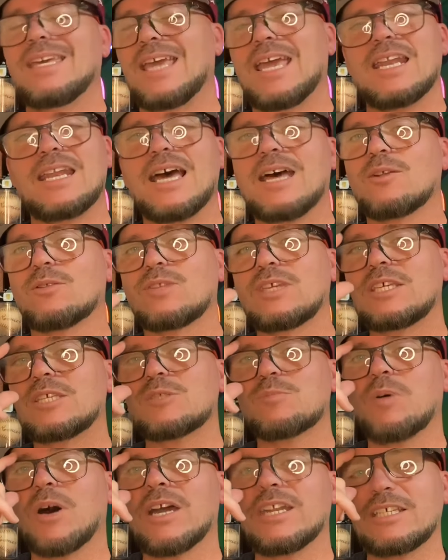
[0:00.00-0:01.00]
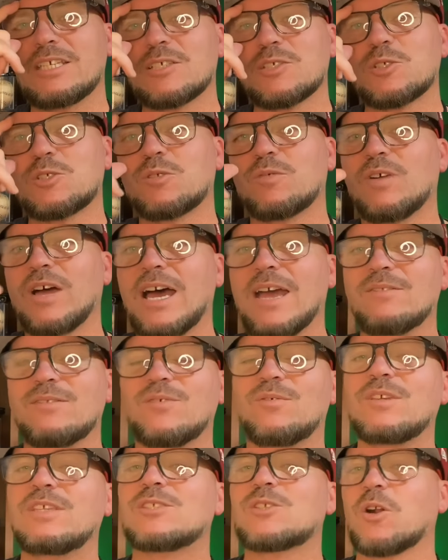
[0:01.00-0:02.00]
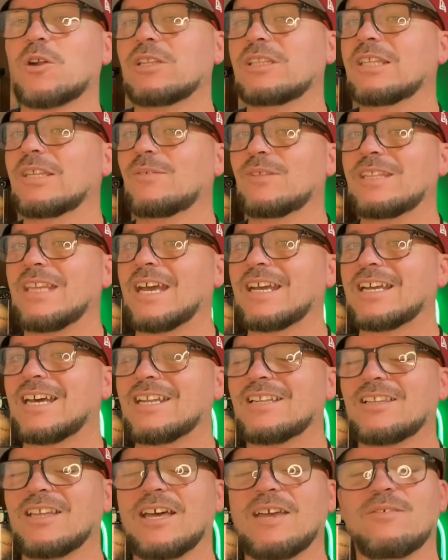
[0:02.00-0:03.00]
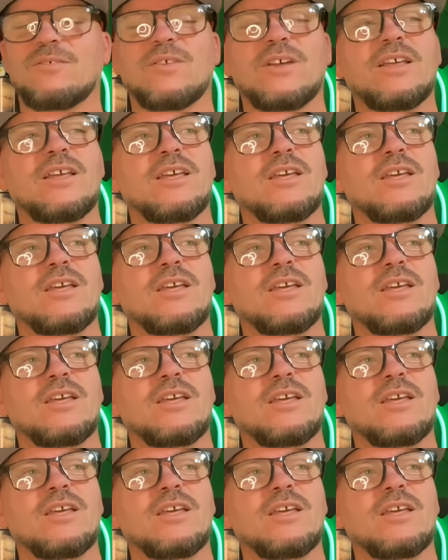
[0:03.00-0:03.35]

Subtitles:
And I don't think his body could have survived if he started living that kind of life.